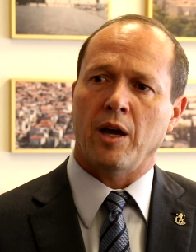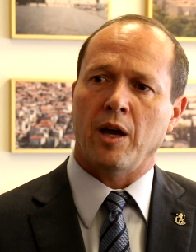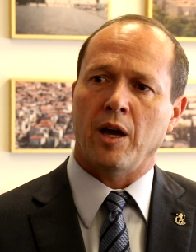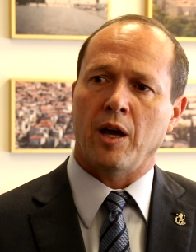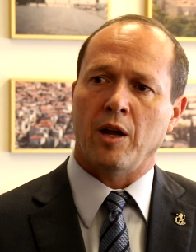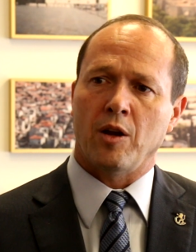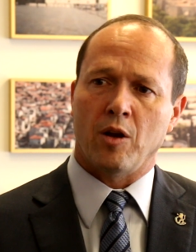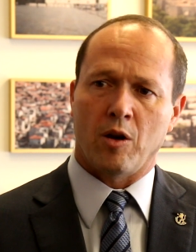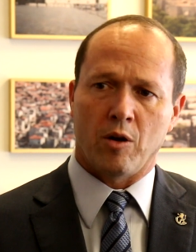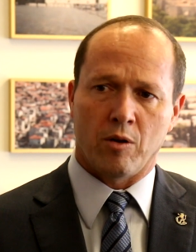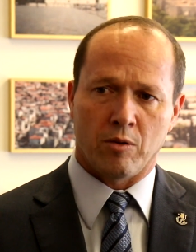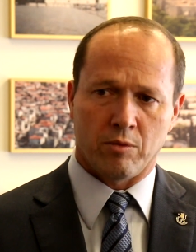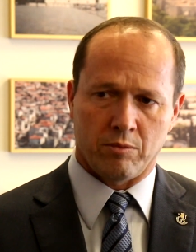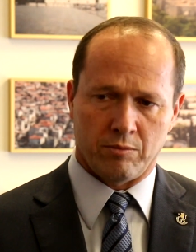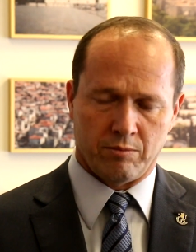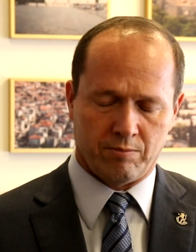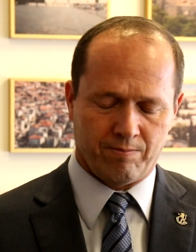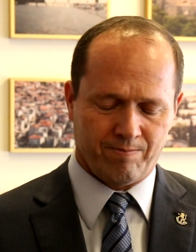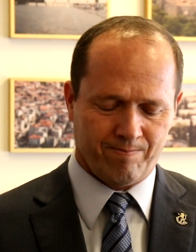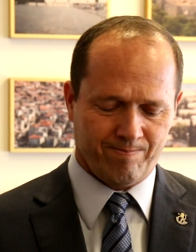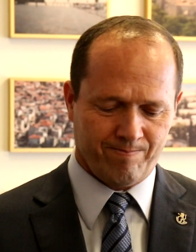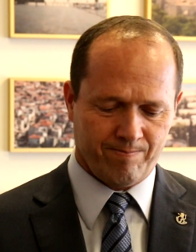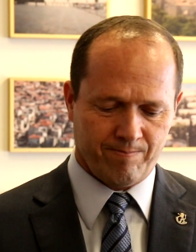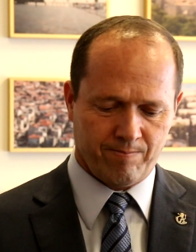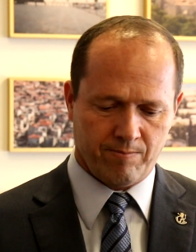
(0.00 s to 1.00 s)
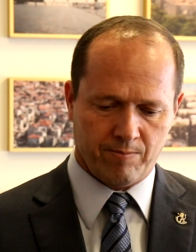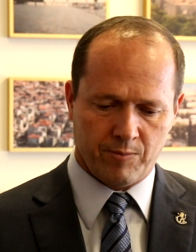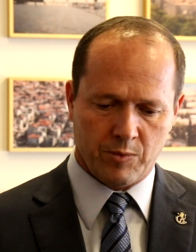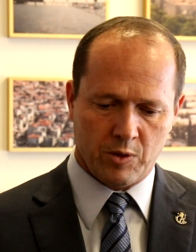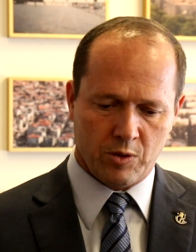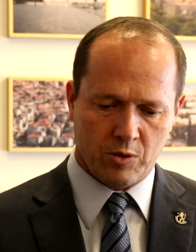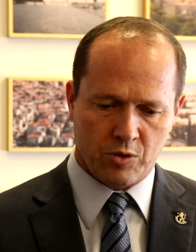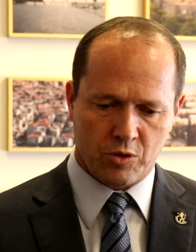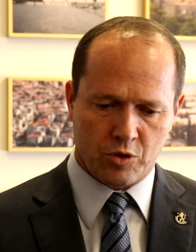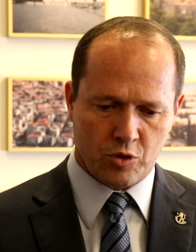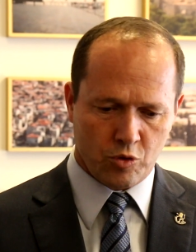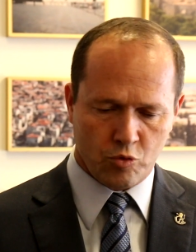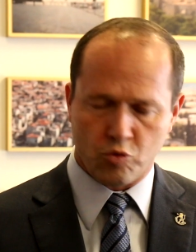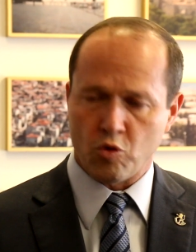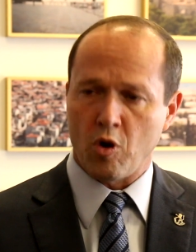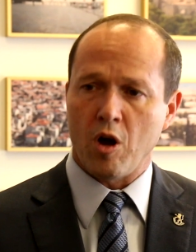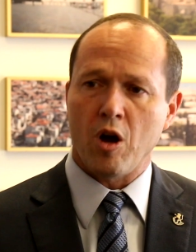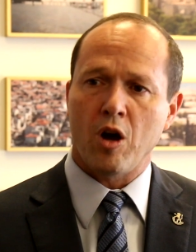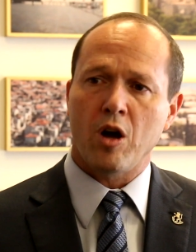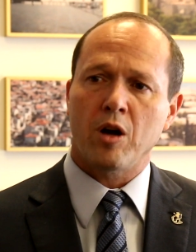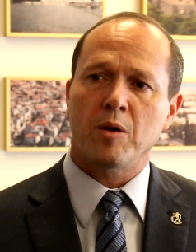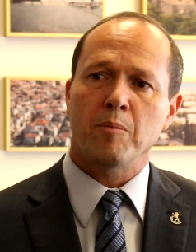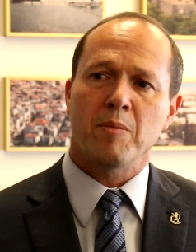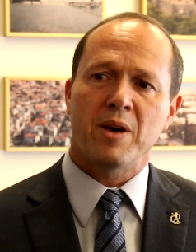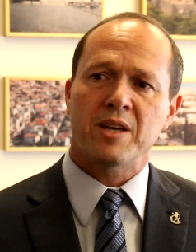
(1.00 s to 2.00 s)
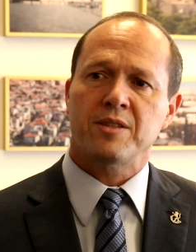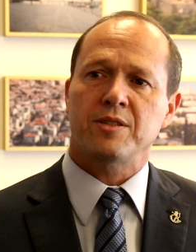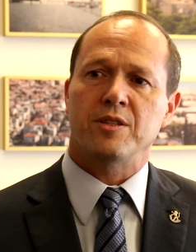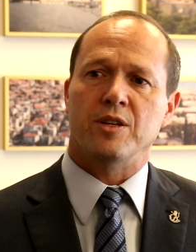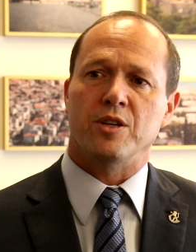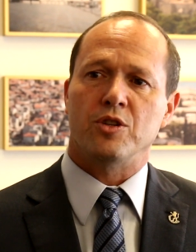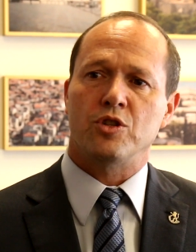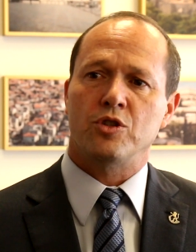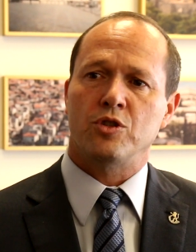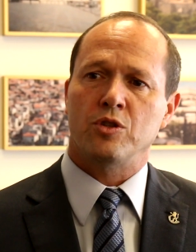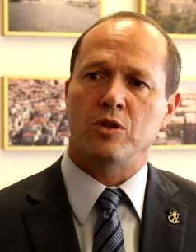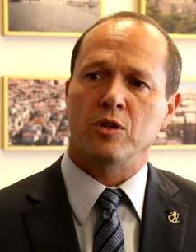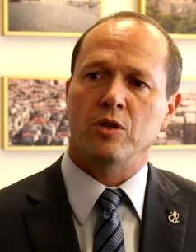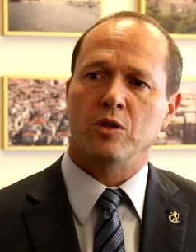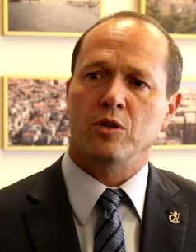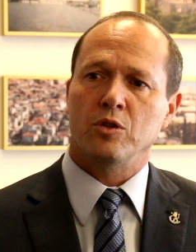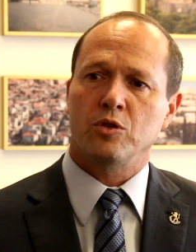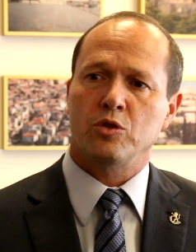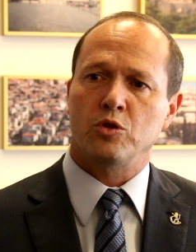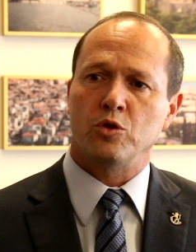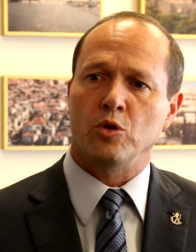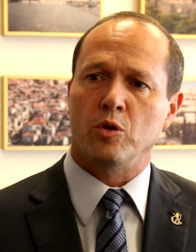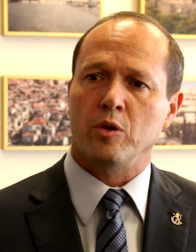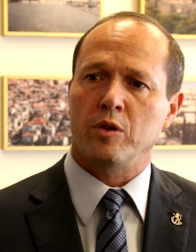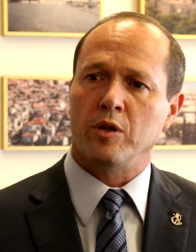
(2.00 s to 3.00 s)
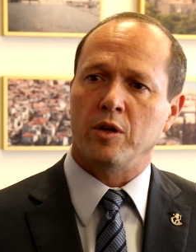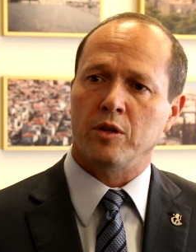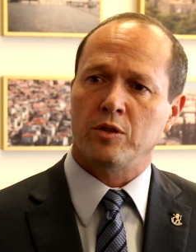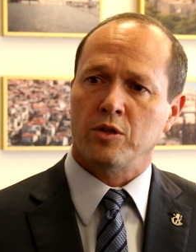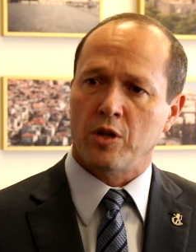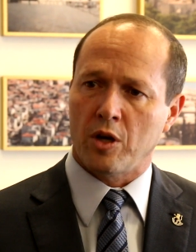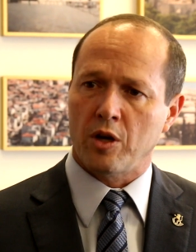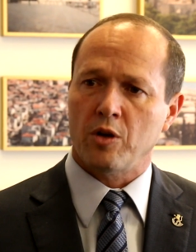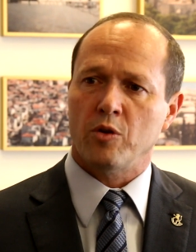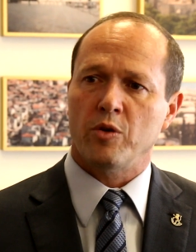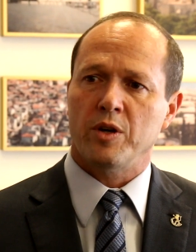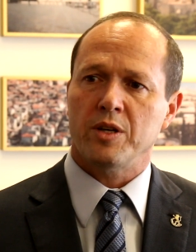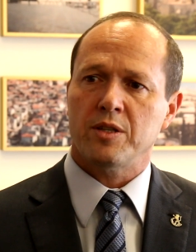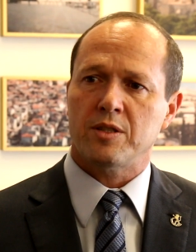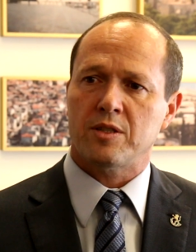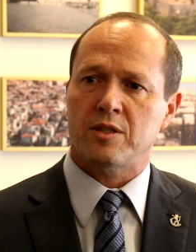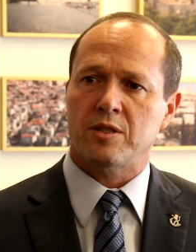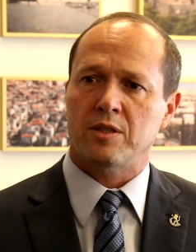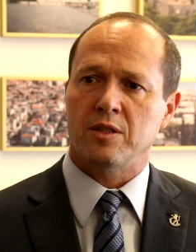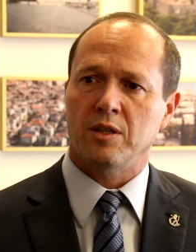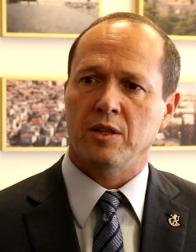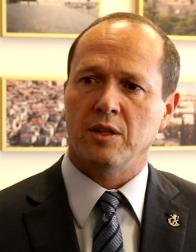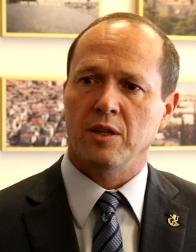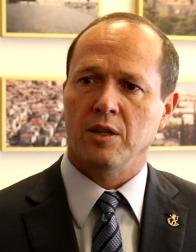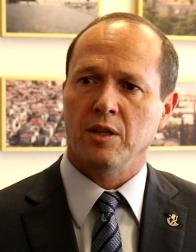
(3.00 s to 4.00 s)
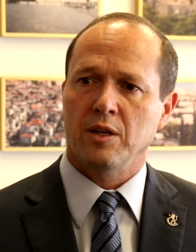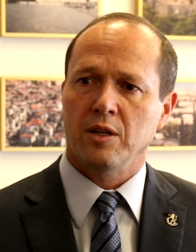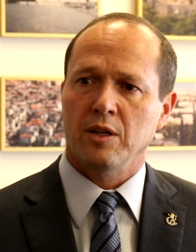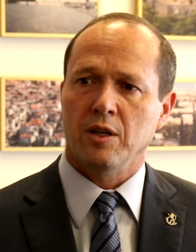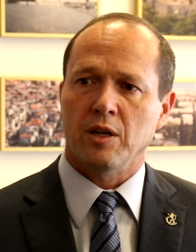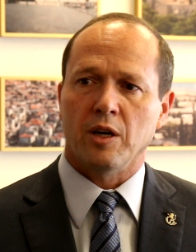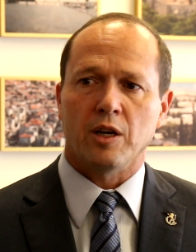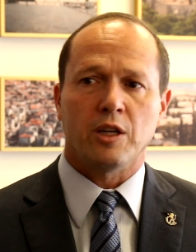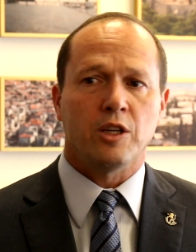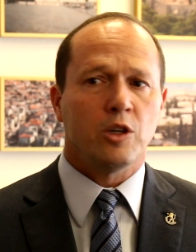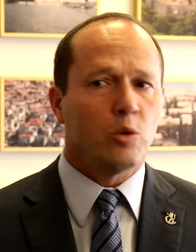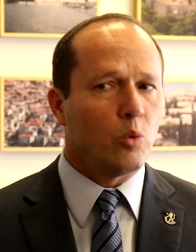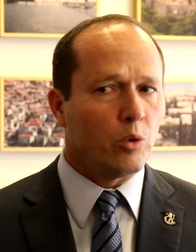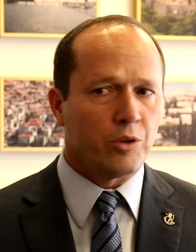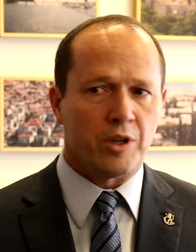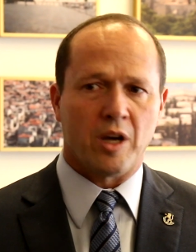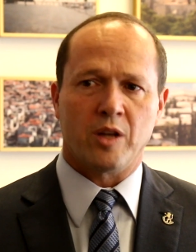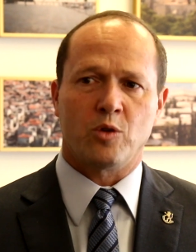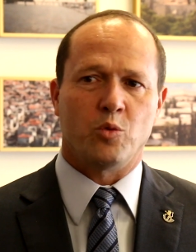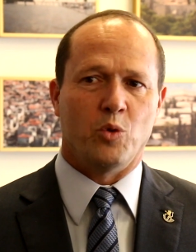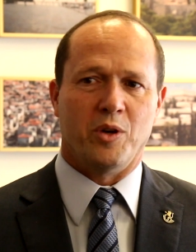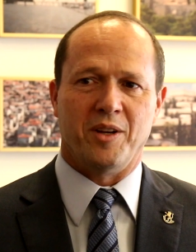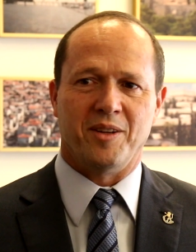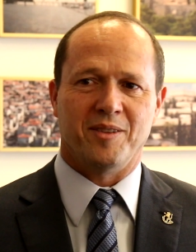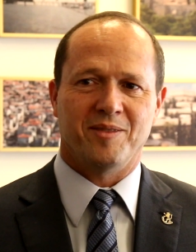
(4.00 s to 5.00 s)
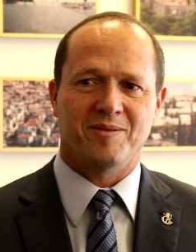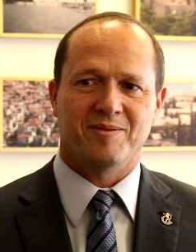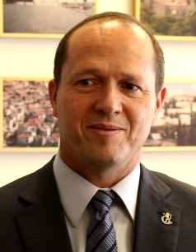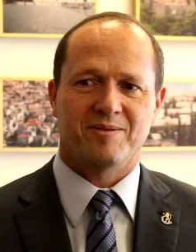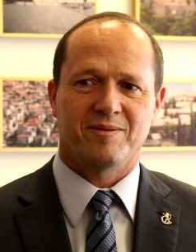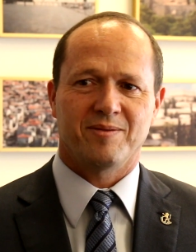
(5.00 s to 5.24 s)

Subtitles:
And our strong message to the terrorists, you will not win.